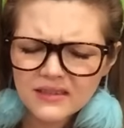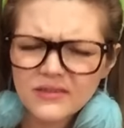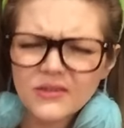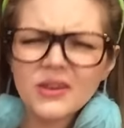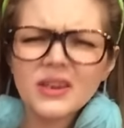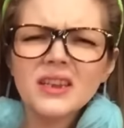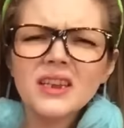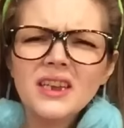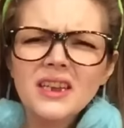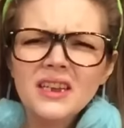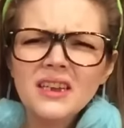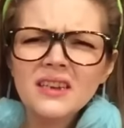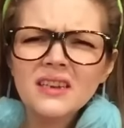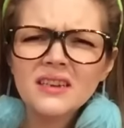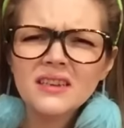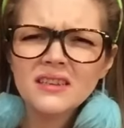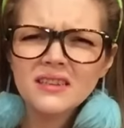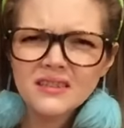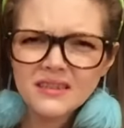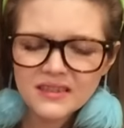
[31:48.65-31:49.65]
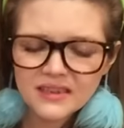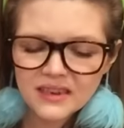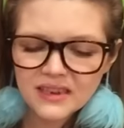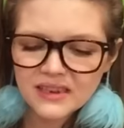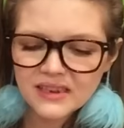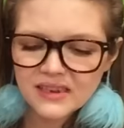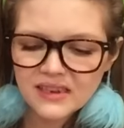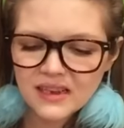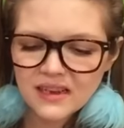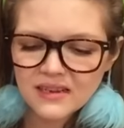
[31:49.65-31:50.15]
Really?
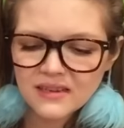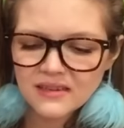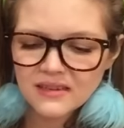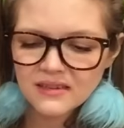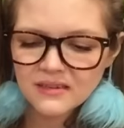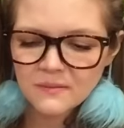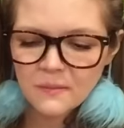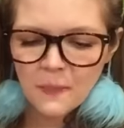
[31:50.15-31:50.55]
That's sad.